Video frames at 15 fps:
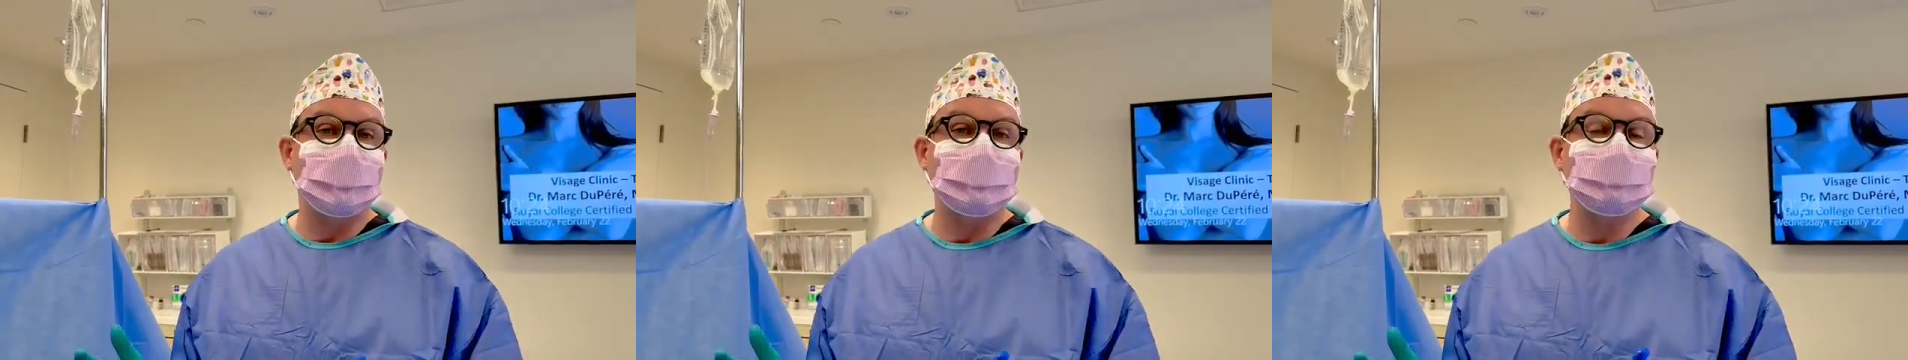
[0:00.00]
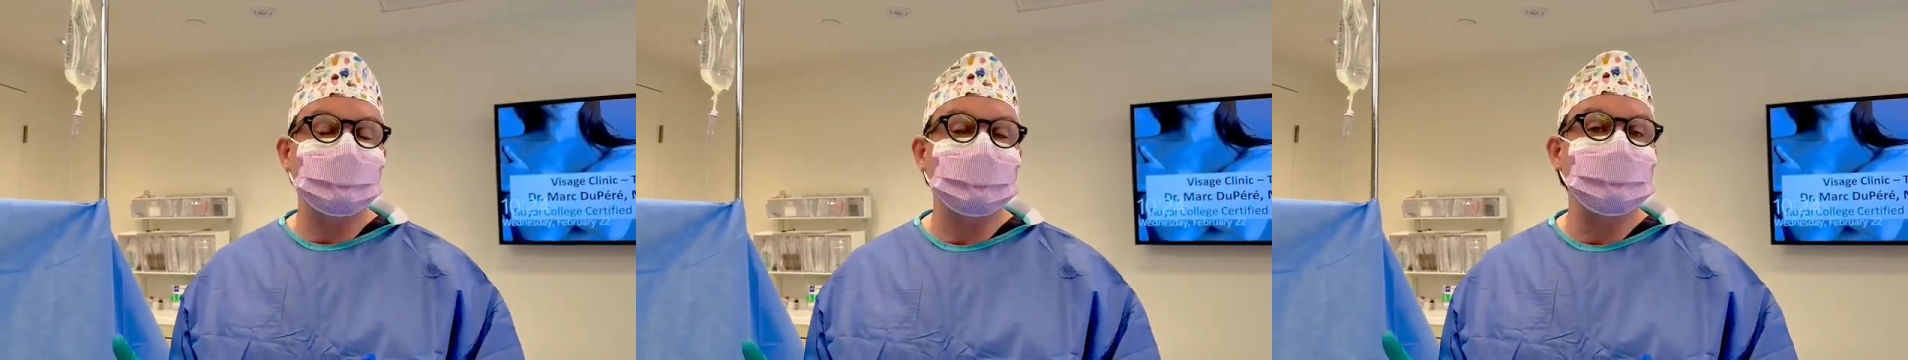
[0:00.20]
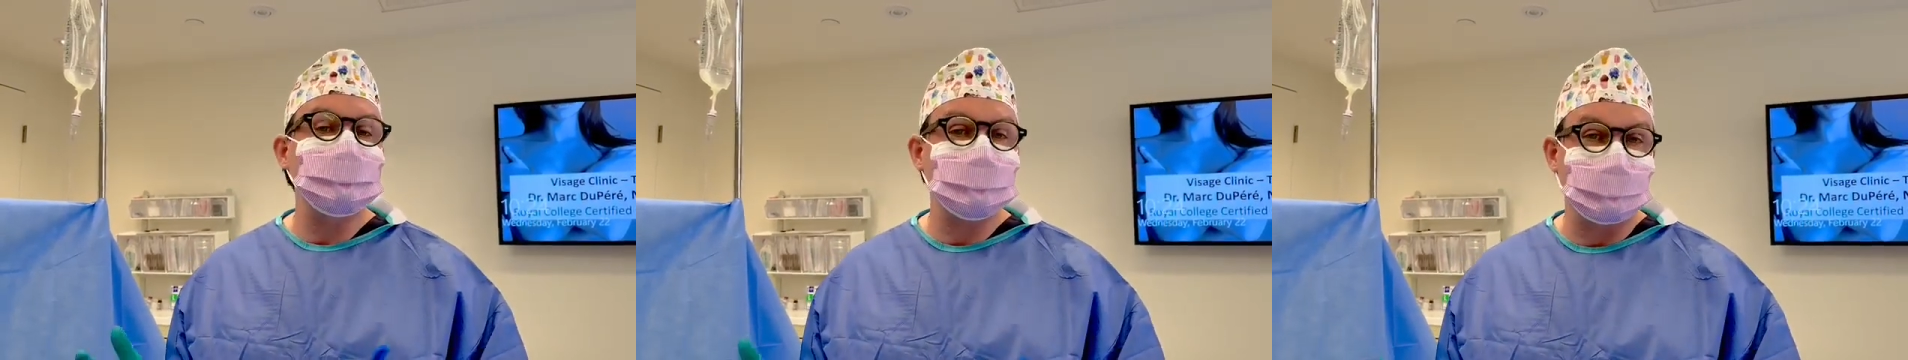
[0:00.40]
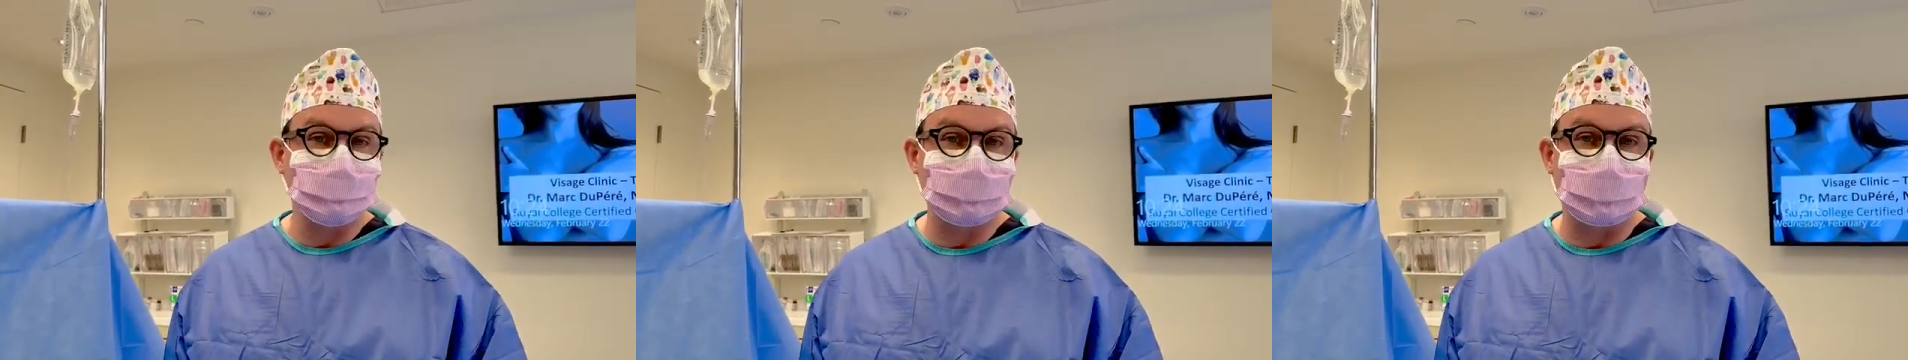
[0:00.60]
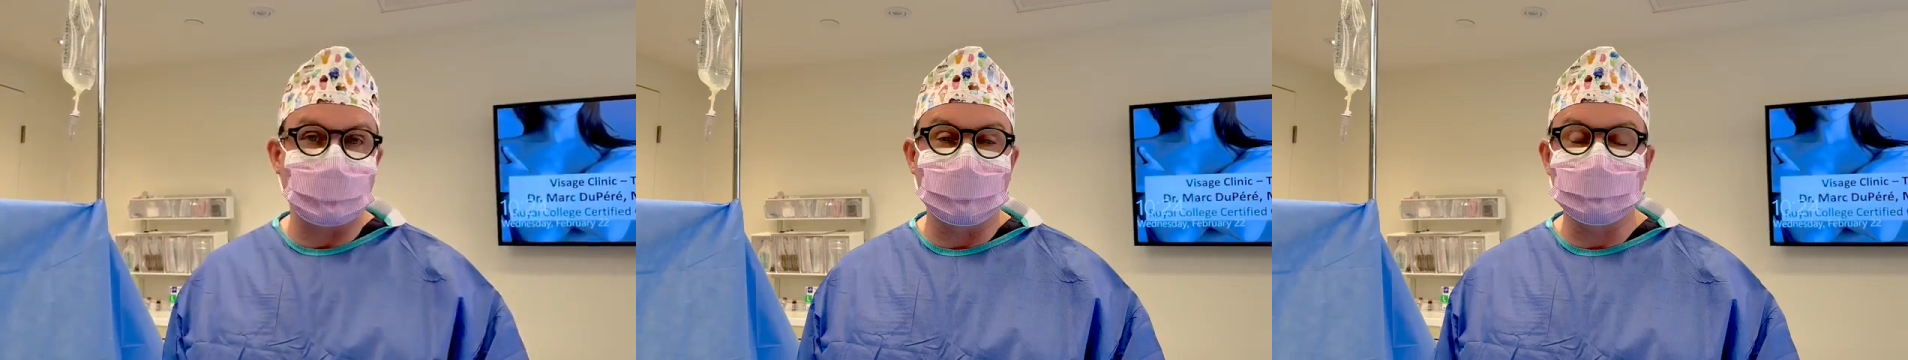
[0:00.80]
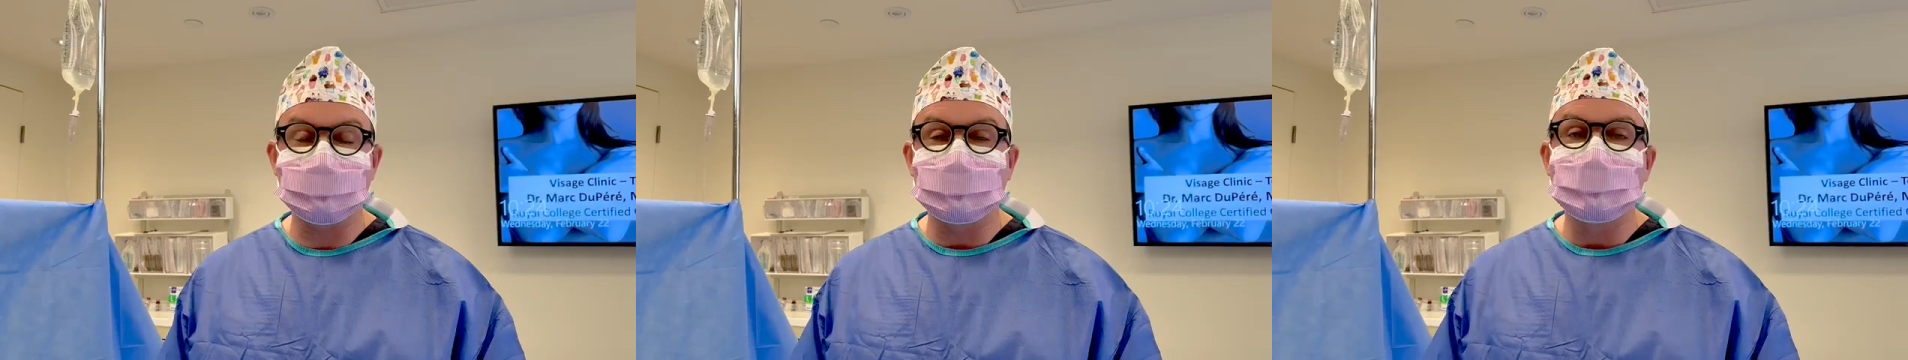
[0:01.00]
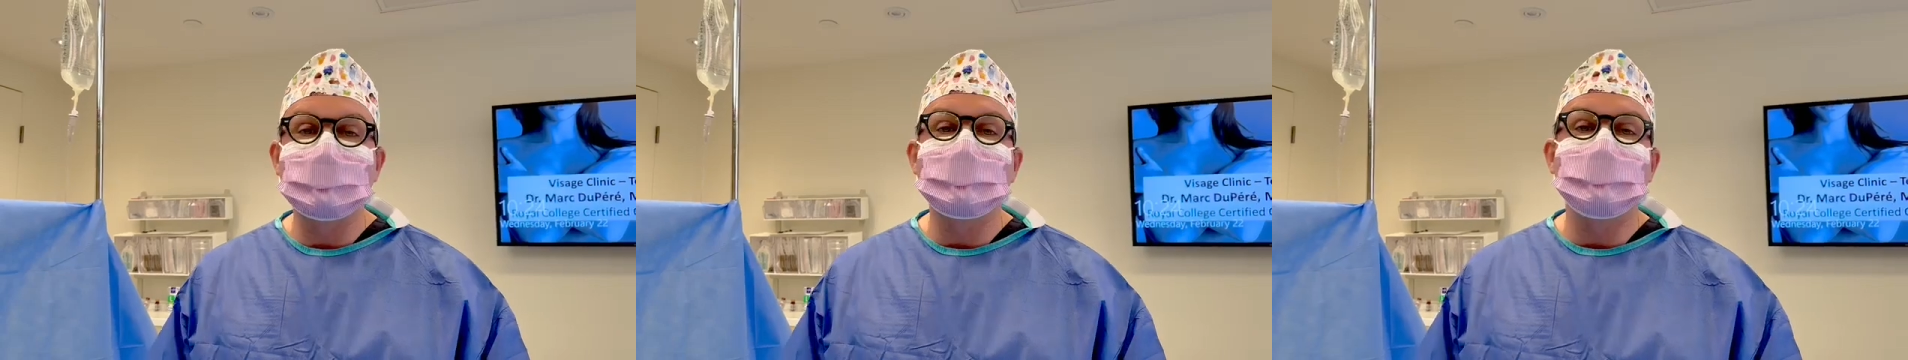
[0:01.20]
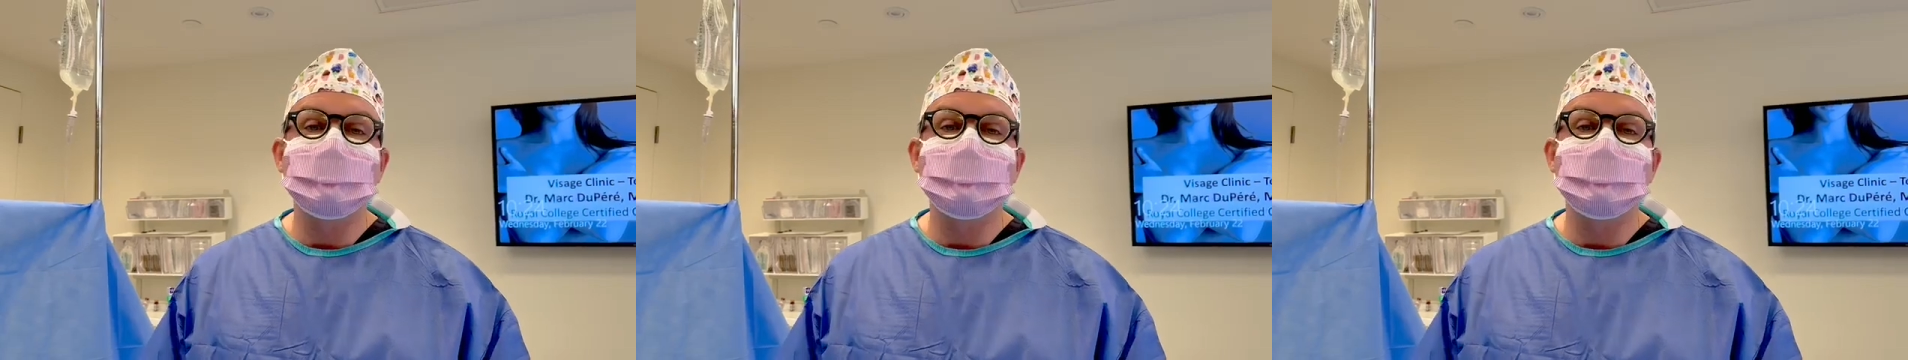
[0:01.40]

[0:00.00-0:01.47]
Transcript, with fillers: on the so-called